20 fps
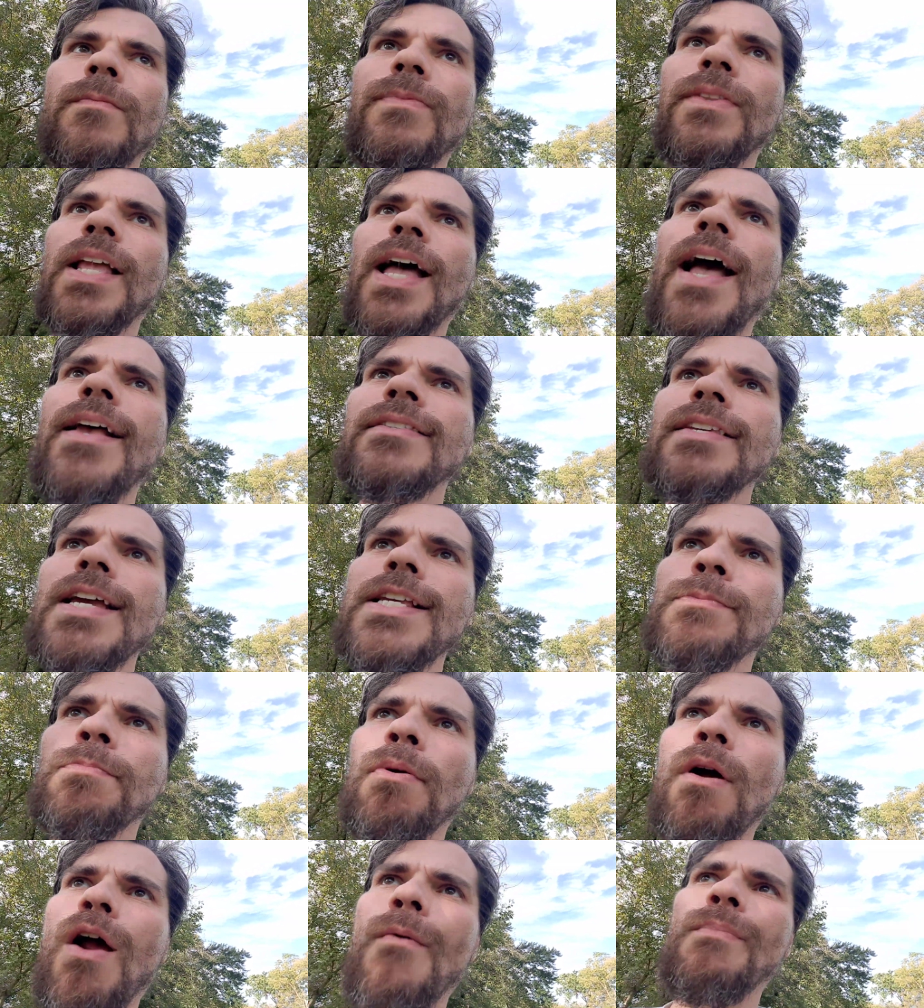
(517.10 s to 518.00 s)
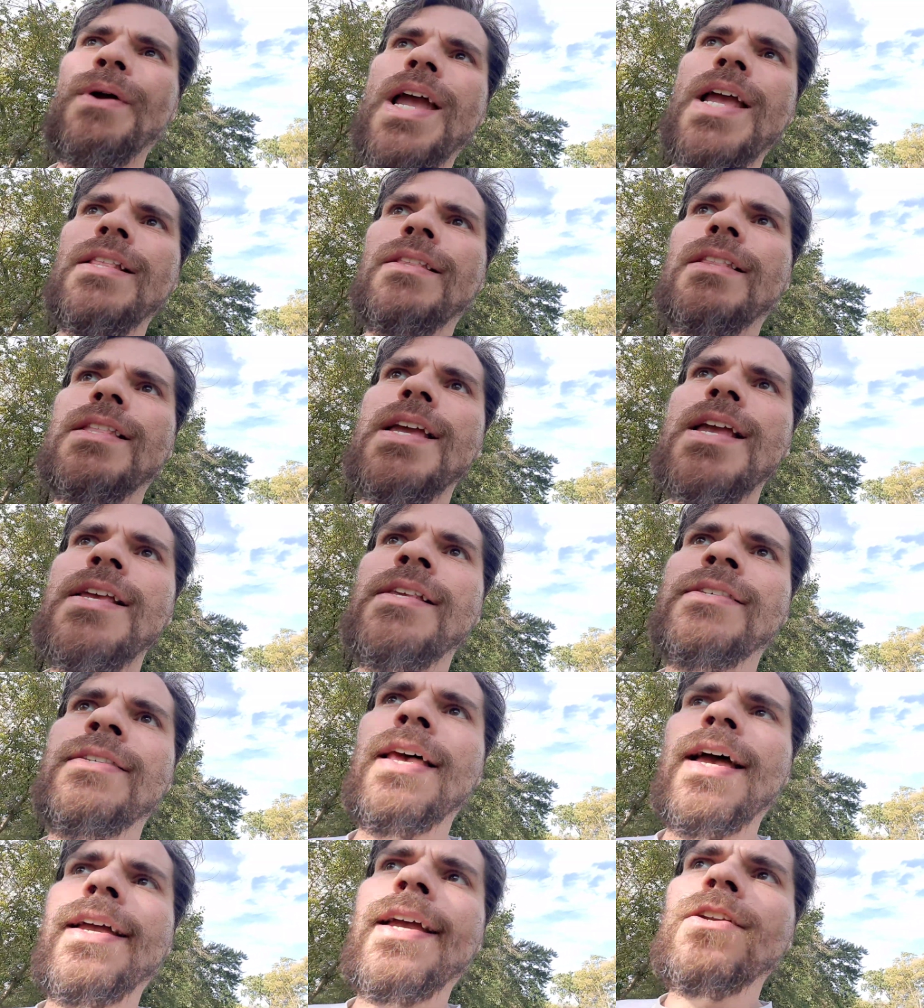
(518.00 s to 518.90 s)
I'd say he's probably the
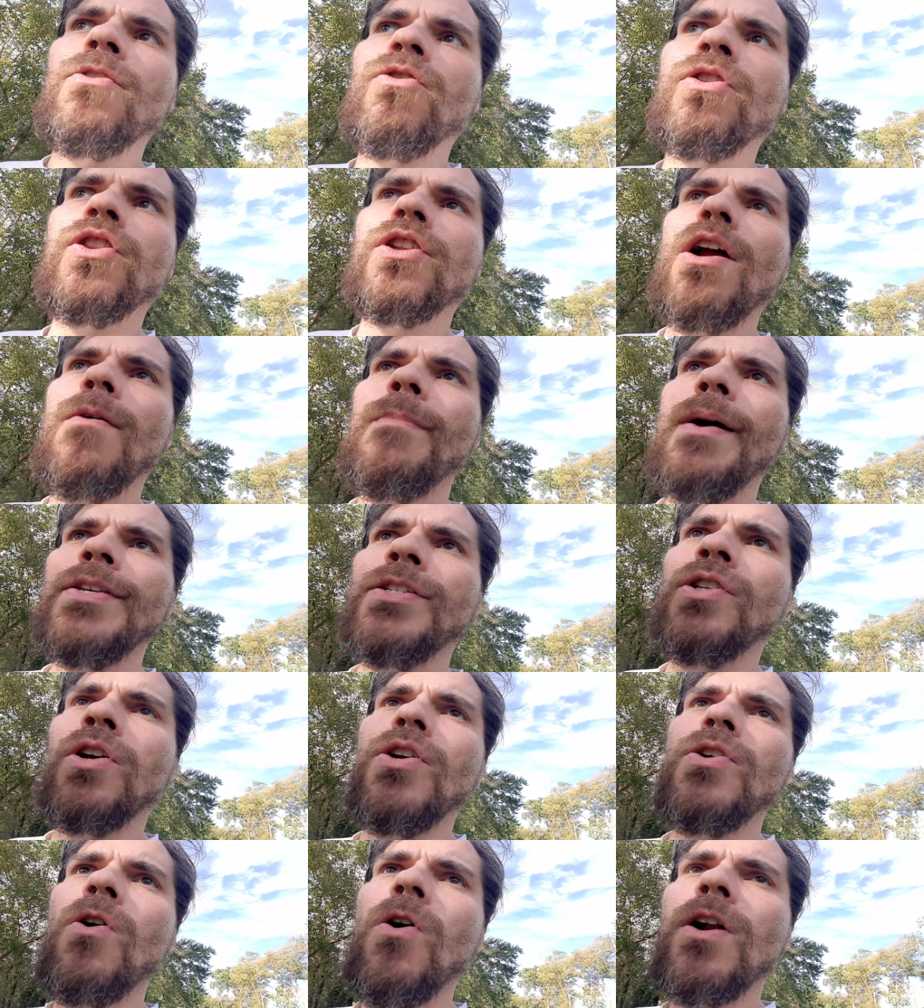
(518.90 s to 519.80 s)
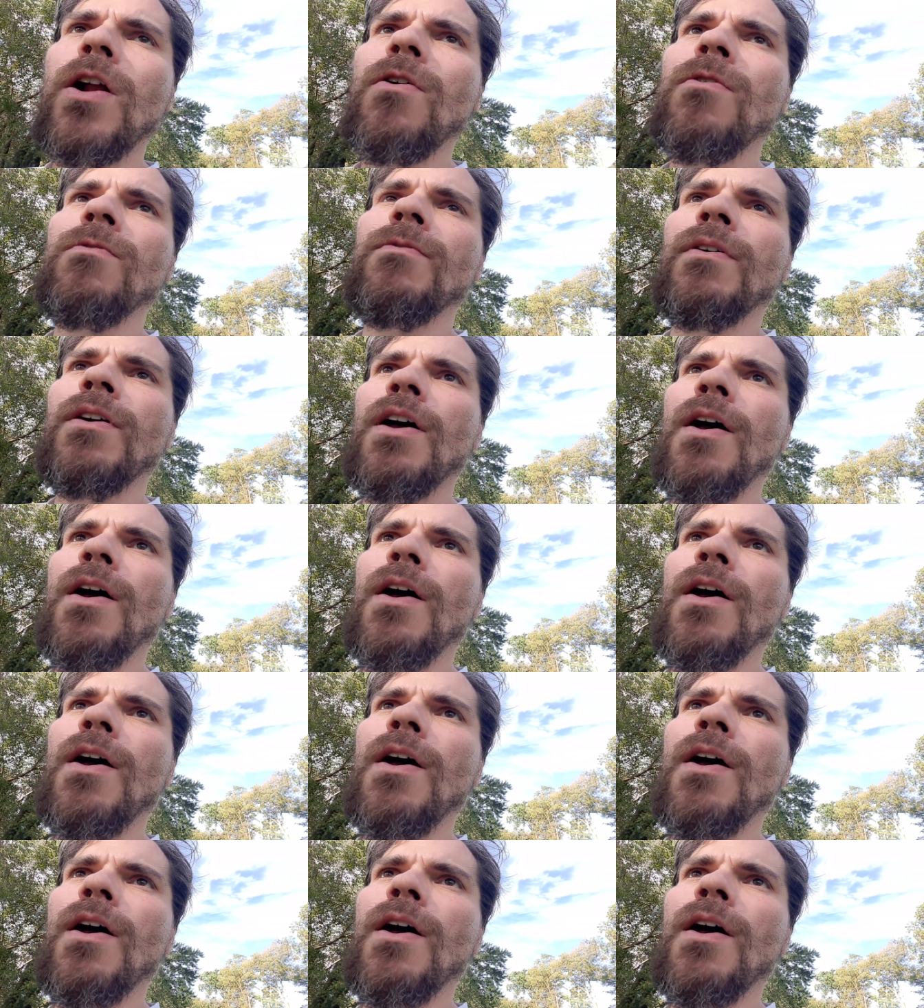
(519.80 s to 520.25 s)
second or third best Toyota